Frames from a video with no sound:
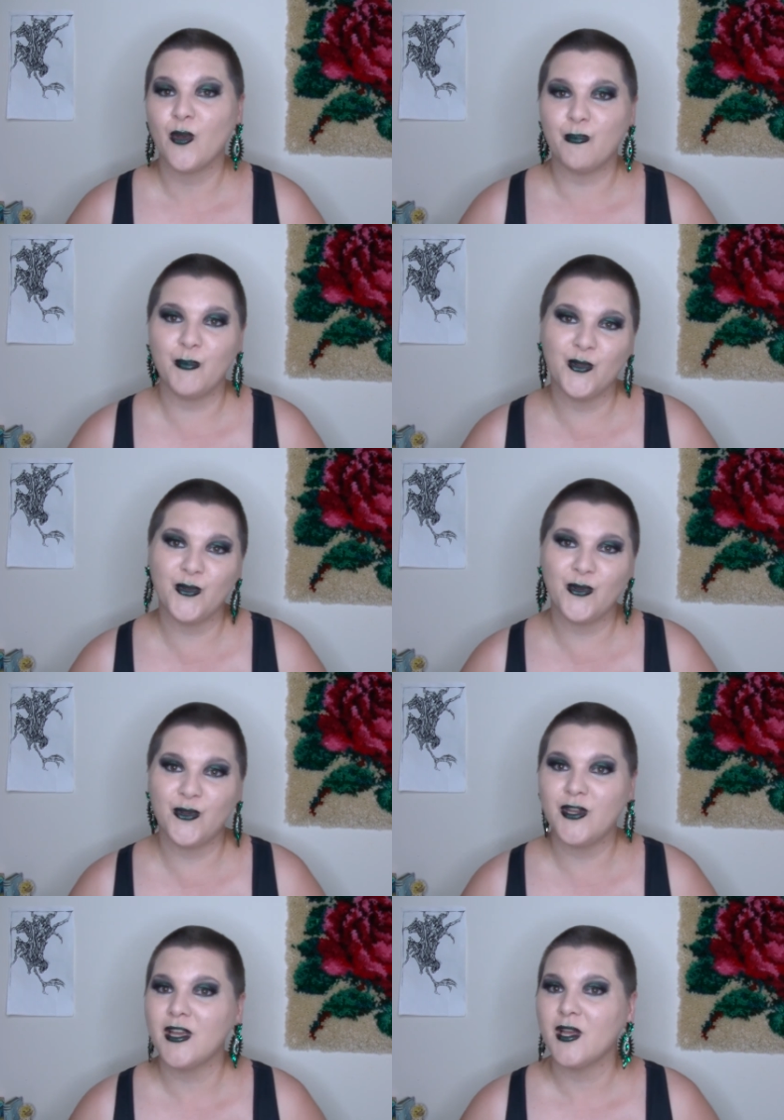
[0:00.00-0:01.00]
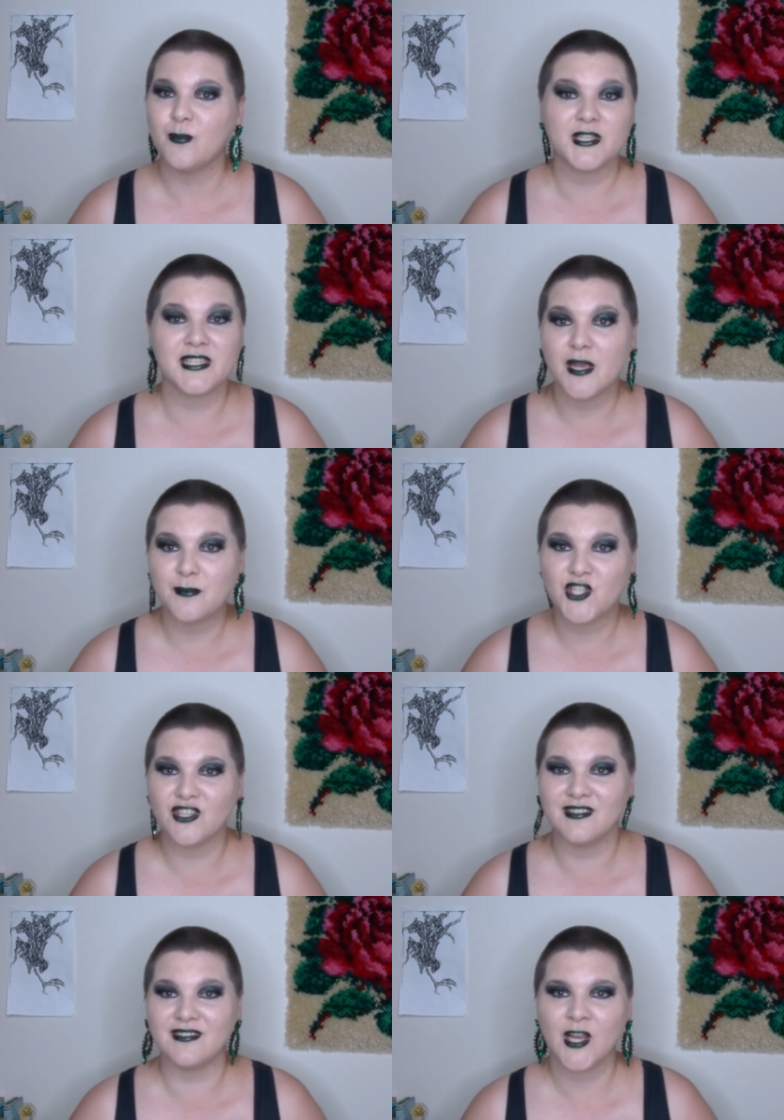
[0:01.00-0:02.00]
mood,
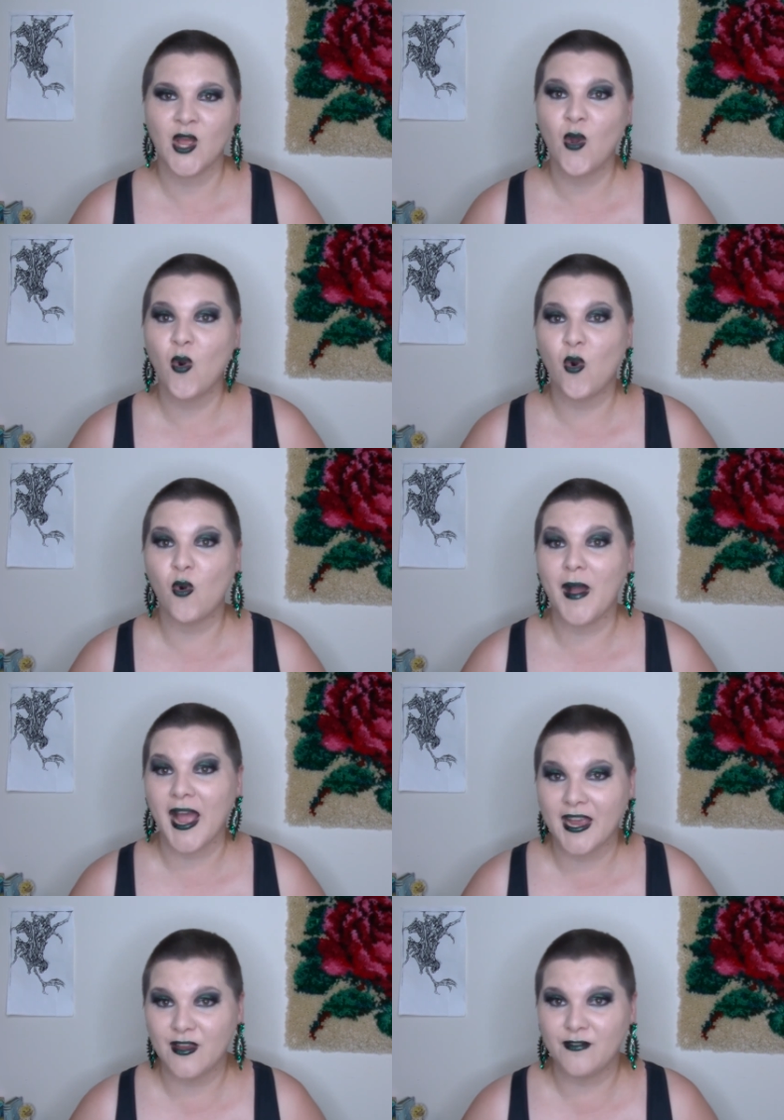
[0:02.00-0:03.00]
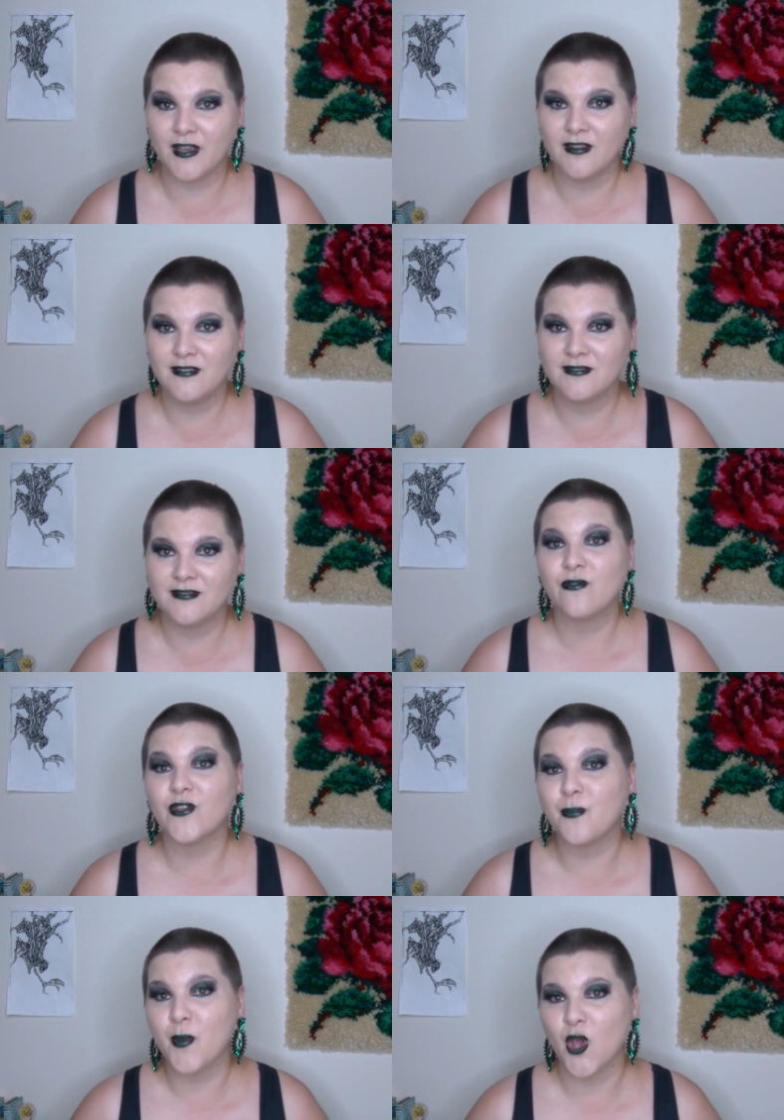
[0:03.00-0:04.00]
perception, or behaviour for
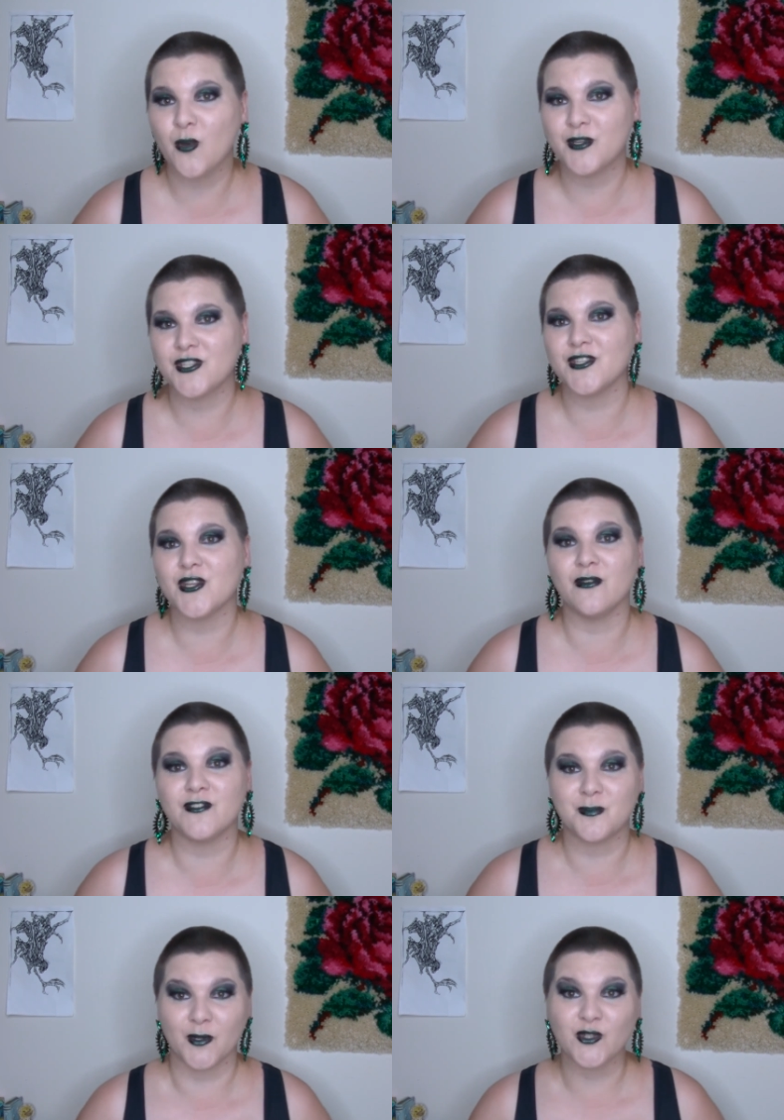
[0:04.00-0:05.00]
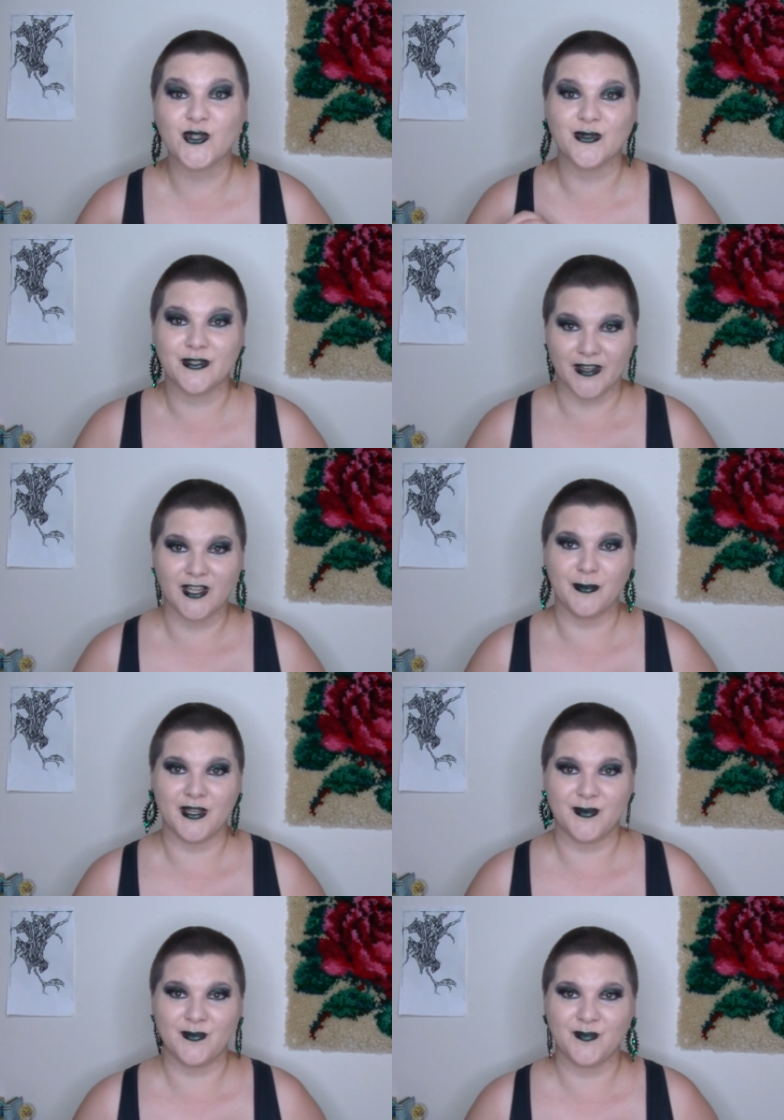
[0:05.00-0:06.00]
the purposes of spiritual development.